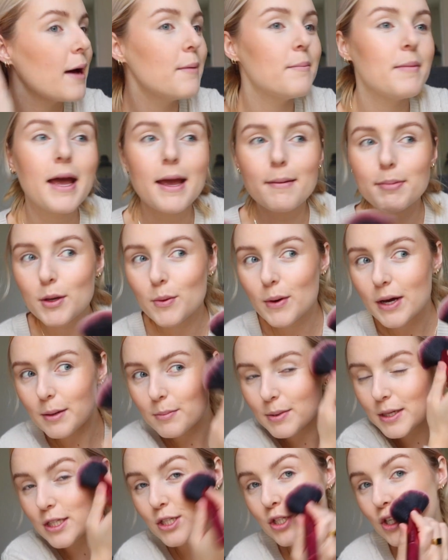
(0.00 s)
I maybe went a
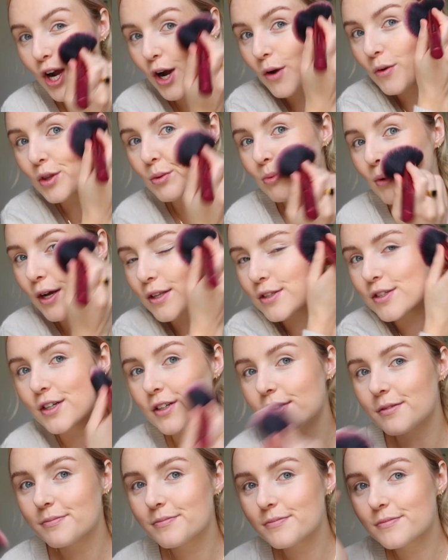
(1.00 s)
bit strong with the
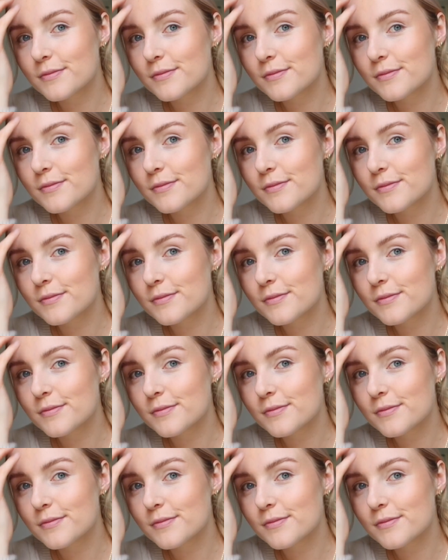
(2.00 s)
bronzer,